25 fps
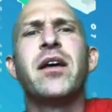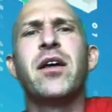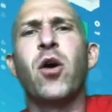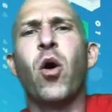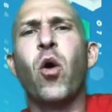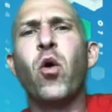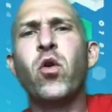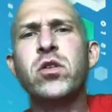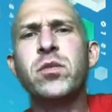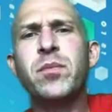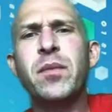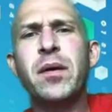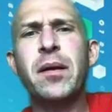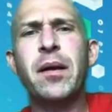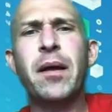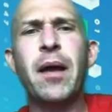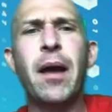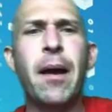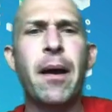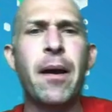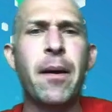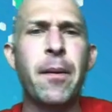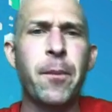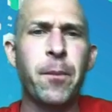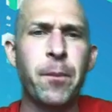Ultimate
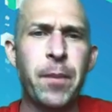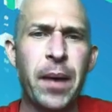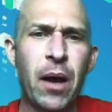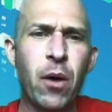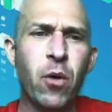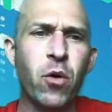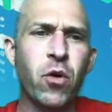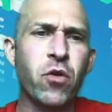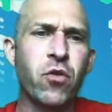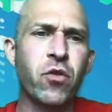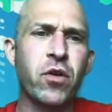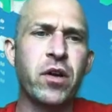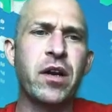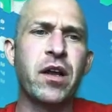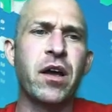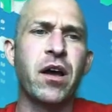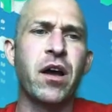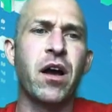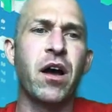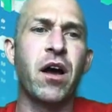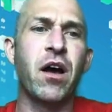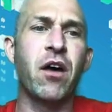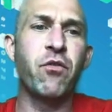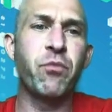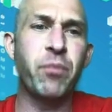Power Grid
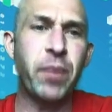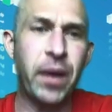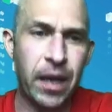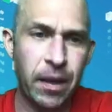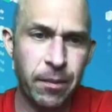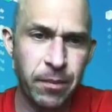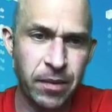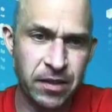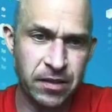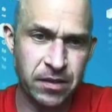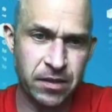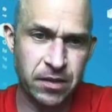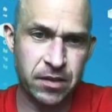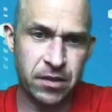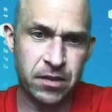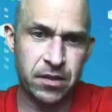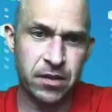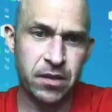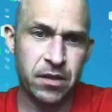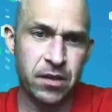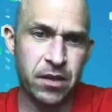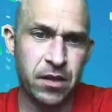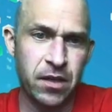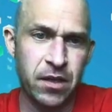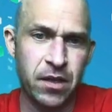of payments.
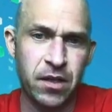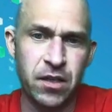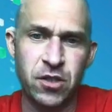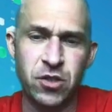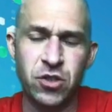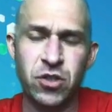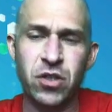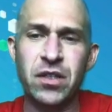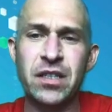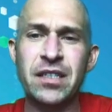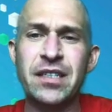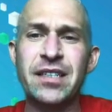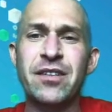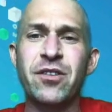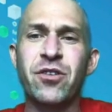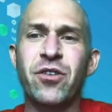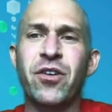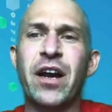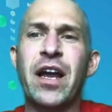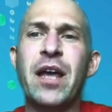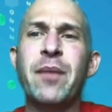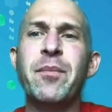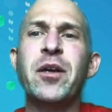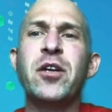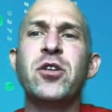So they're
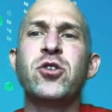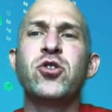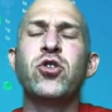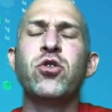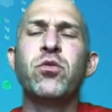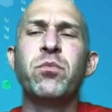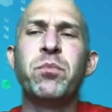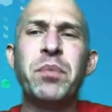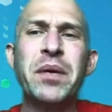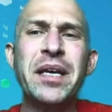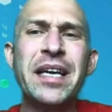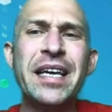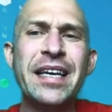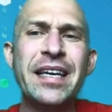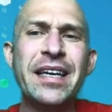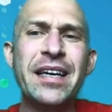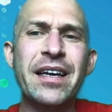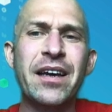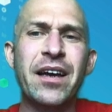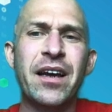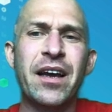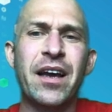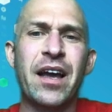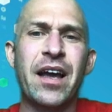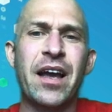aiming to be
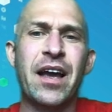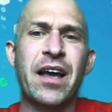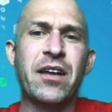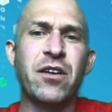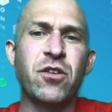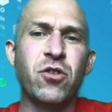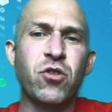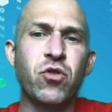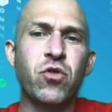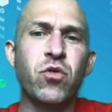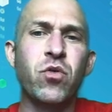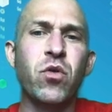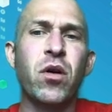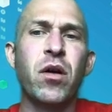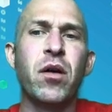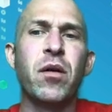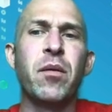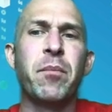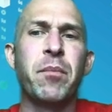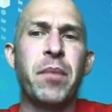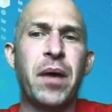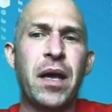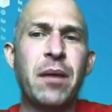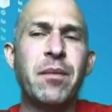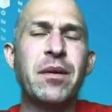a new
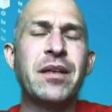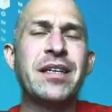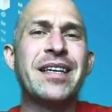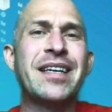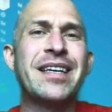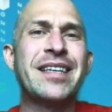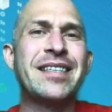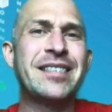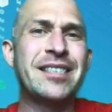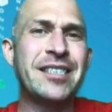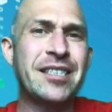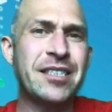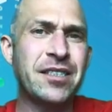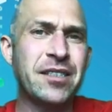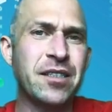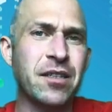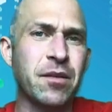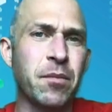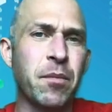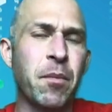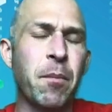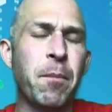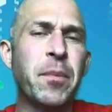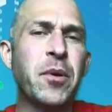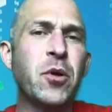payment
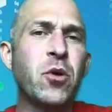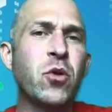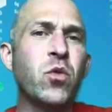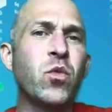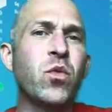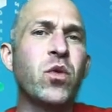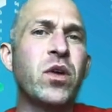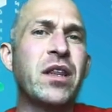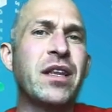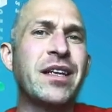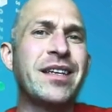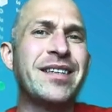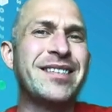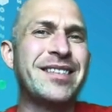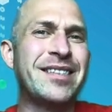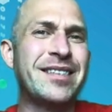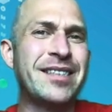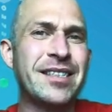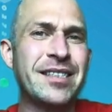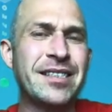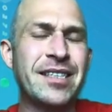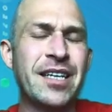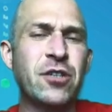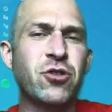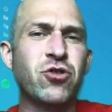system built with a
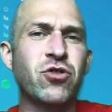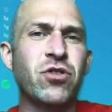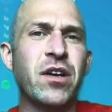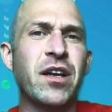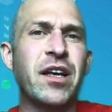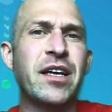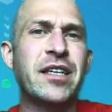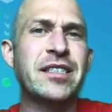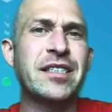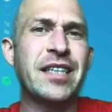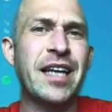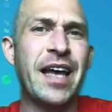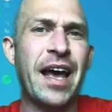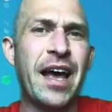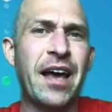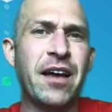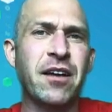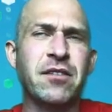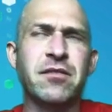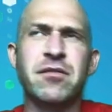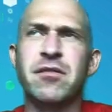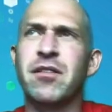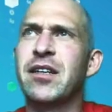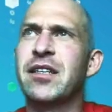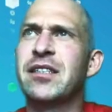decentralized
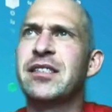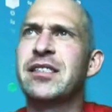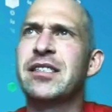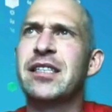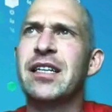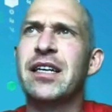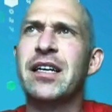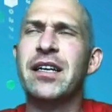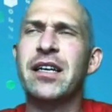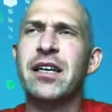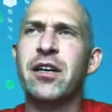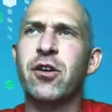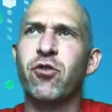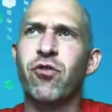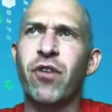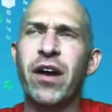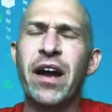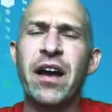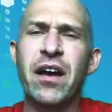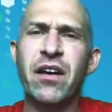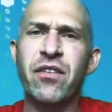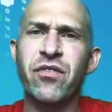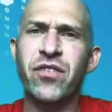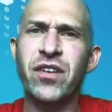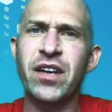acyclic
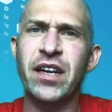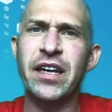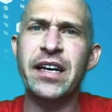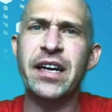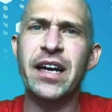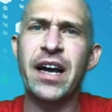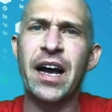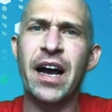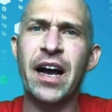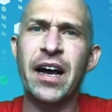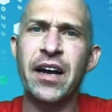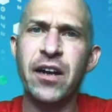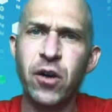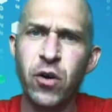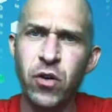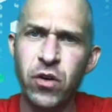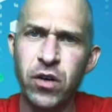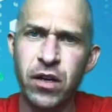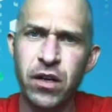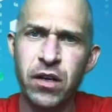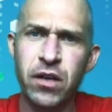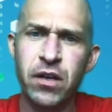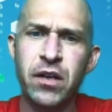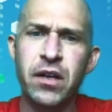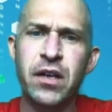graph like
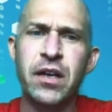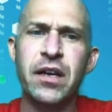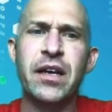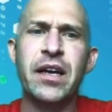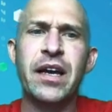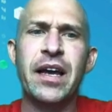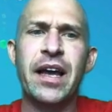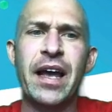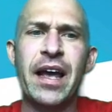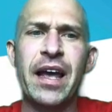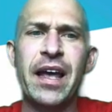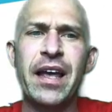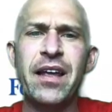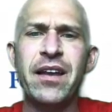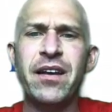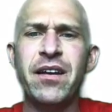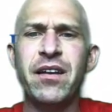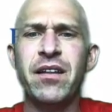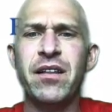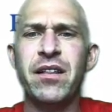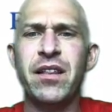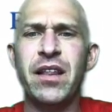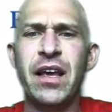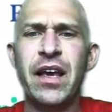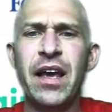IOTA, and
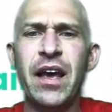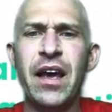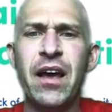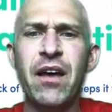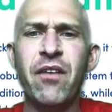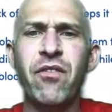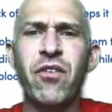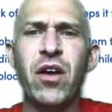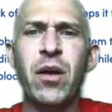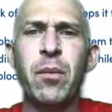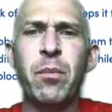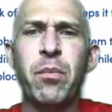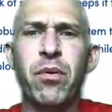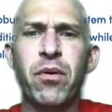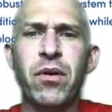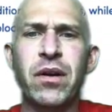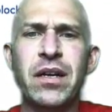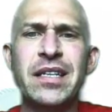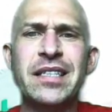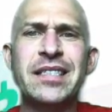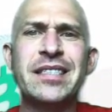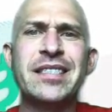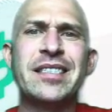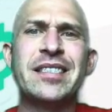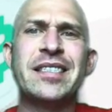they have a
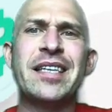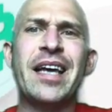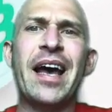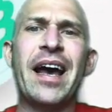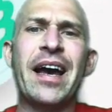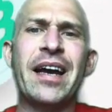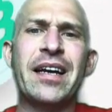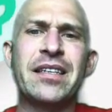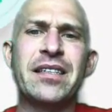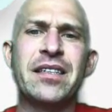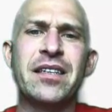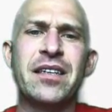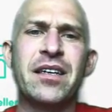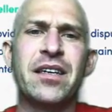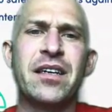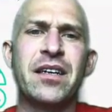pretty stacked